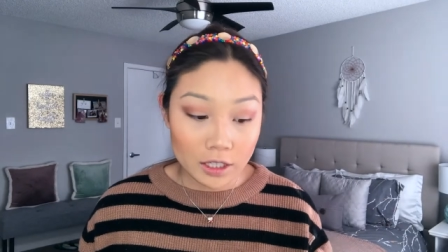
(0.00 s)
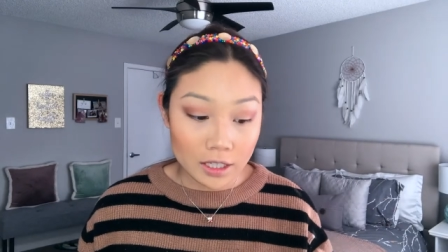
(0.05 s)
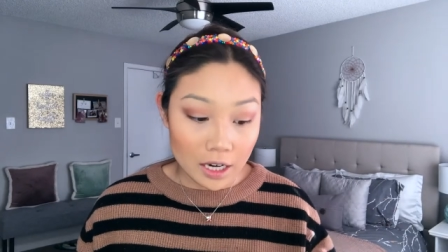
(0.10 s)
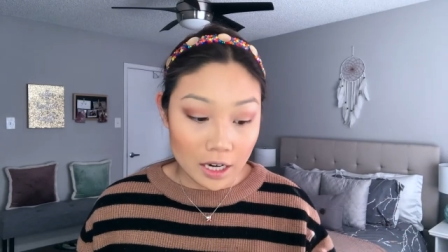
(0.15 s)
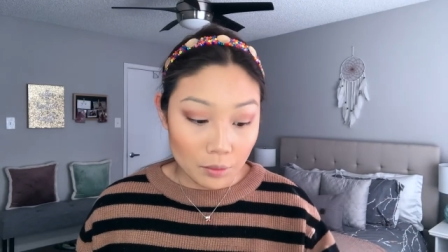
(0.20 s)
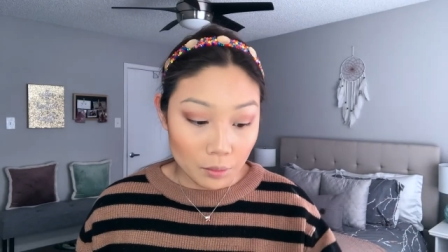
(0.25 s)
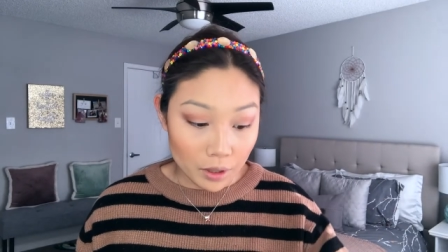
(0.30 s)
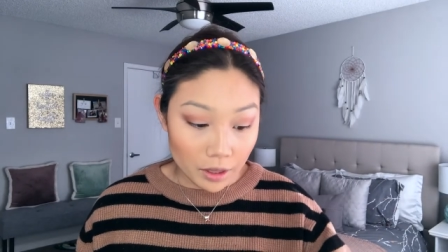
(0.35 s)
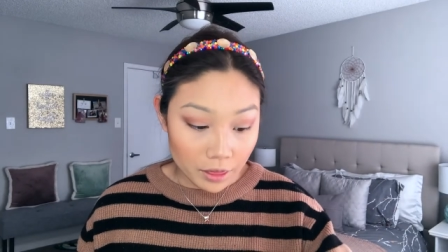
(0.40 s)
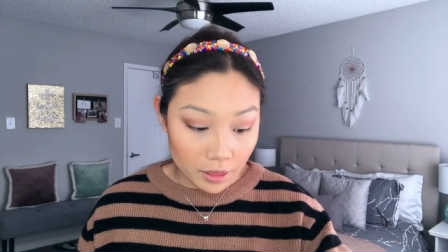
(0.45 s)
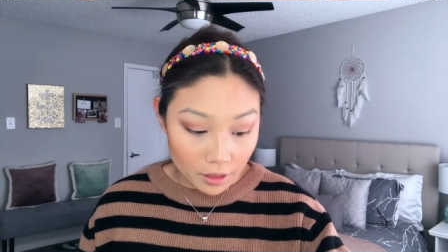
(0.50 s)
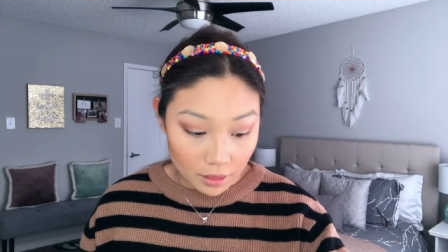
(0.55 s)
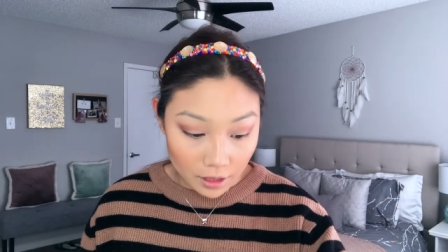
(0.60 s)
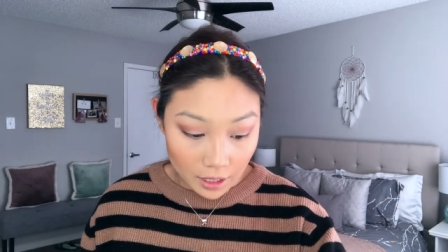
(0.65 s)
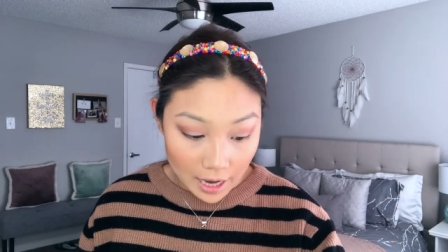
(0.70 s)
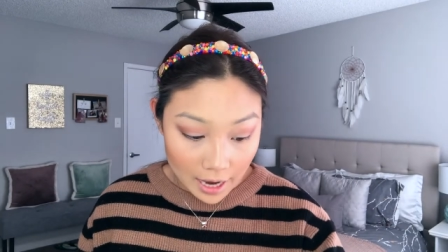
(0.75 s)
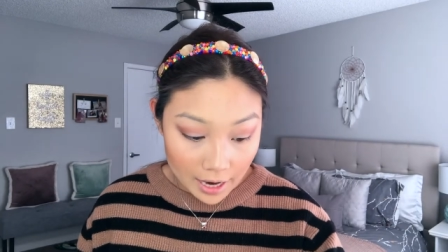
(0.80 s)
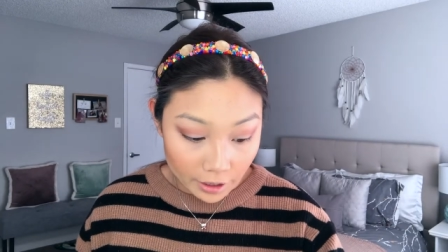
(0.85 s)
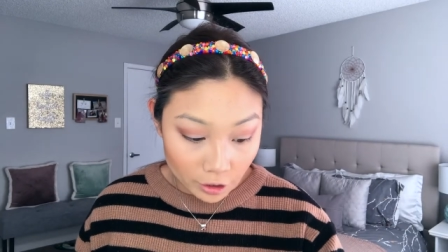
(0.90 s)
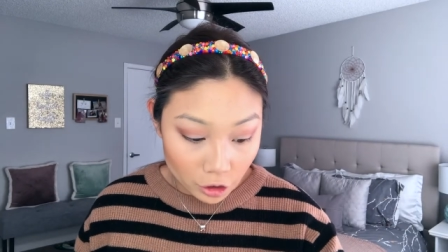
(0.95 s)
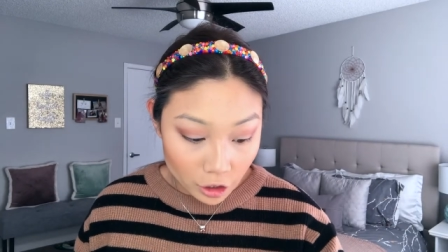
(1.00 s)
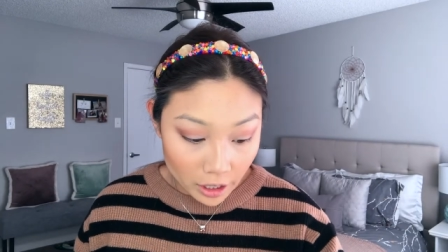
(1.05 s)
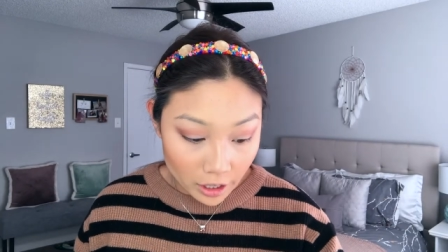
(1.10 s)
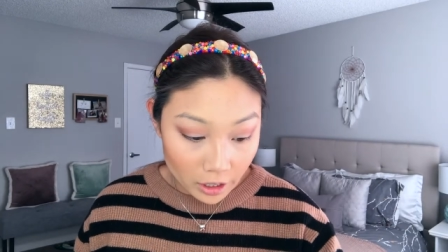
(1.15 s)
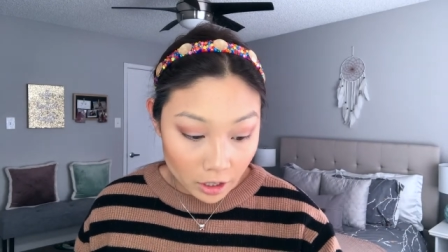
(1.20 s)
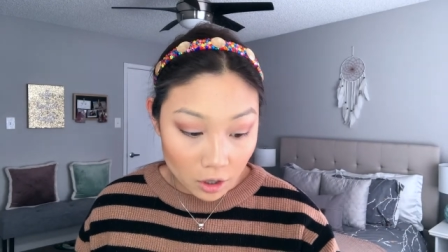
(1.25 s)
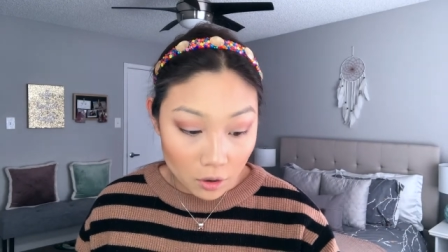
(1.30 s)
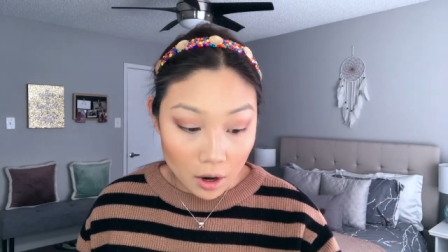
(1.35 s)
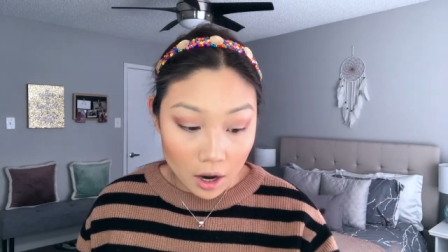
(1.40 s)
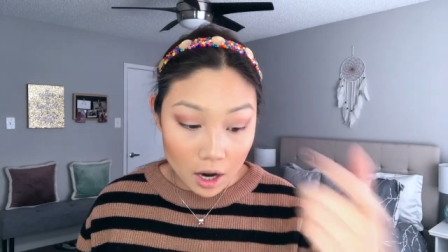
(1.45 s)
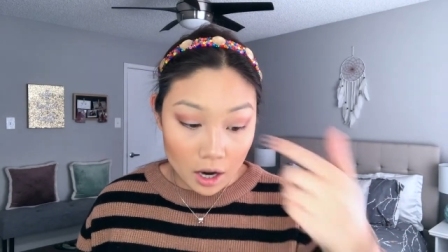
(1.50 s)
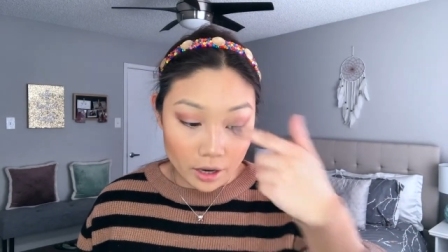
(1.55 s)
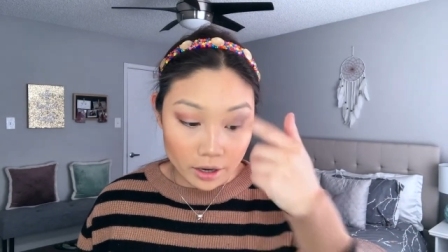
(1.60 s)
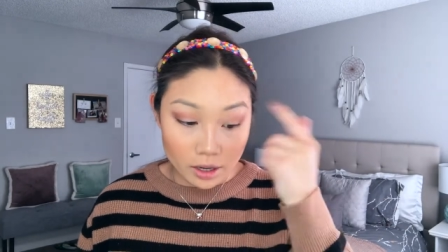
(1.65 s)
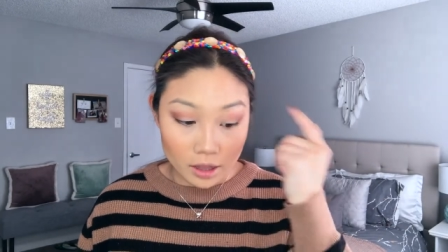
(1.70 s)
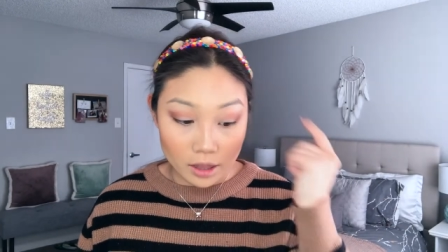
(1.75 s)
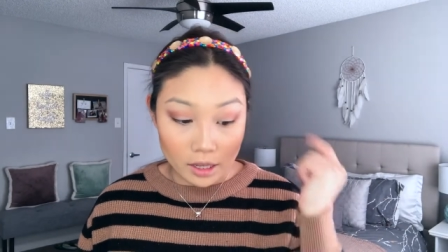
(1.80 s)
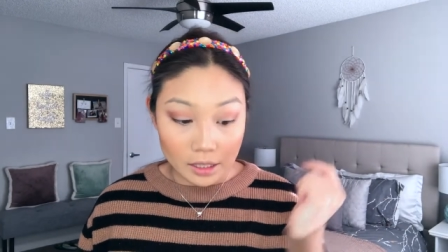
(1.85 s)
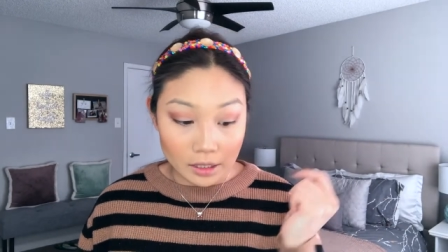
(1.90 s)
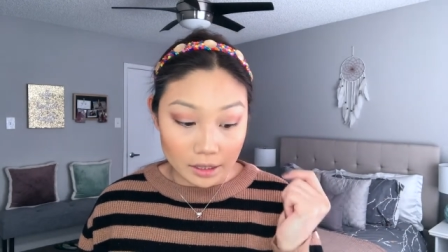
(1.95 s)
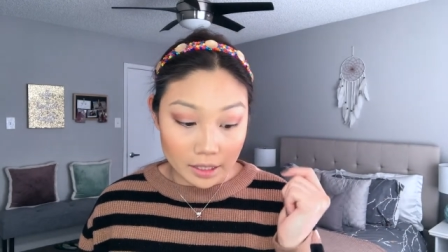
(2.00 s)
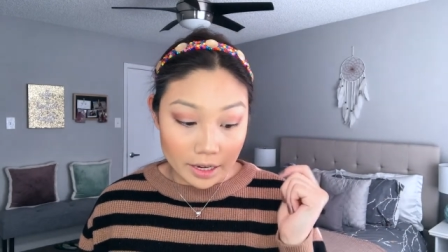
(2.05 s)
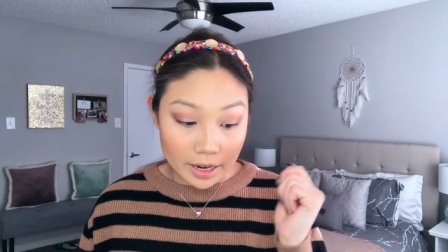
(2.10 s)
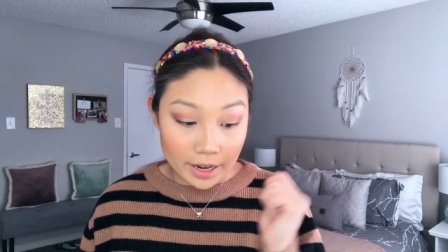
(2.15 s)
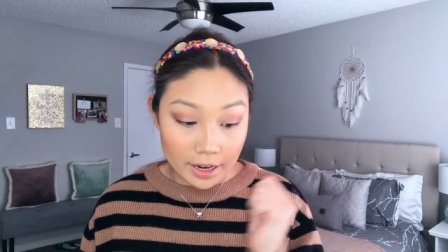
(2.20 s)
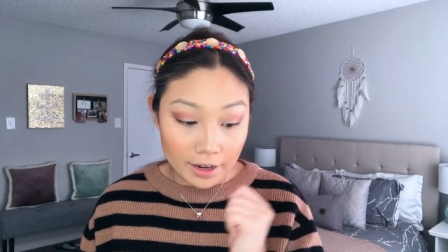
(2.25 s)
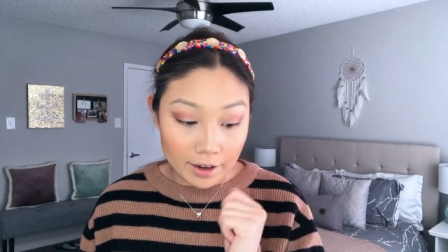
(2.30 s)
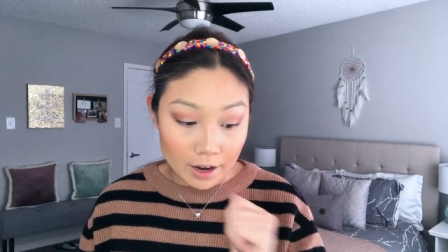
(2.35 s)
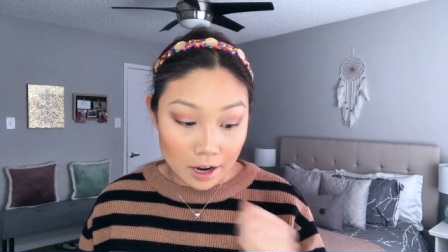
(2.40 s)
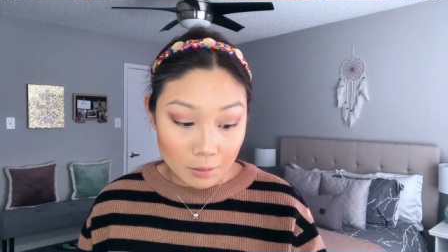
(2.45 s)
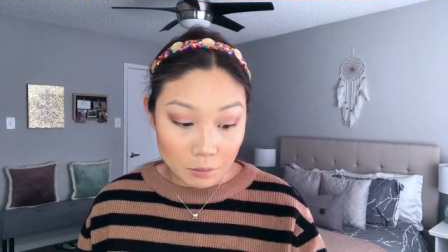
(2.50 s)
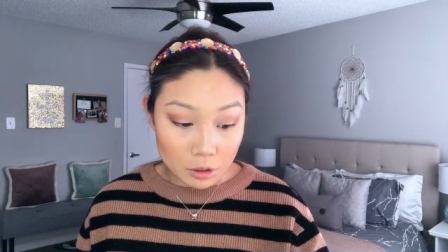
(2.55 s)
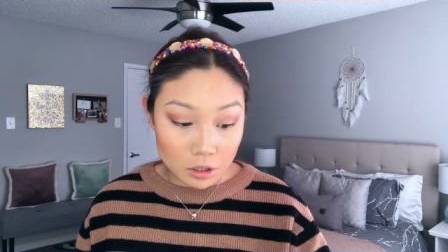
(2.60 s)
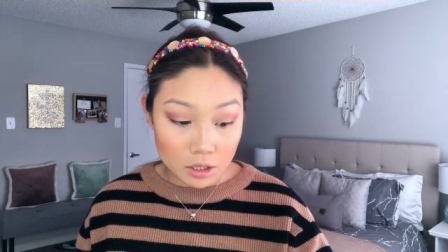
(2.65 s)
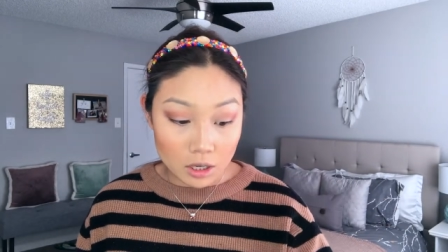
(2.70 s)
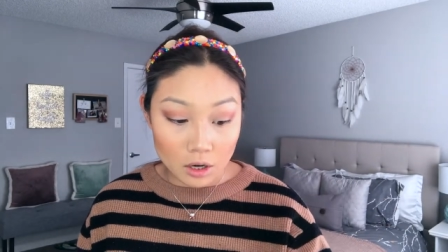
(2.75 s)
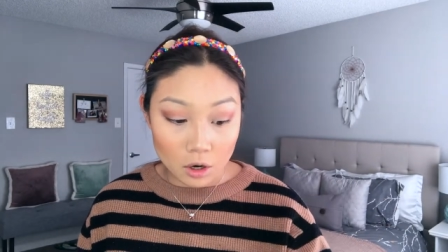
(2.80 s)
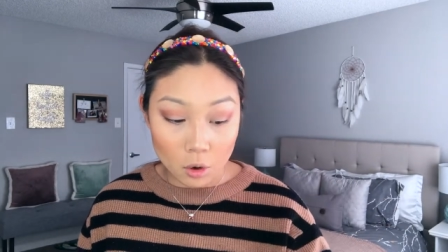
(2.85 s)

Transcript: done with the eyeshadow on the lid and now I'm just gonna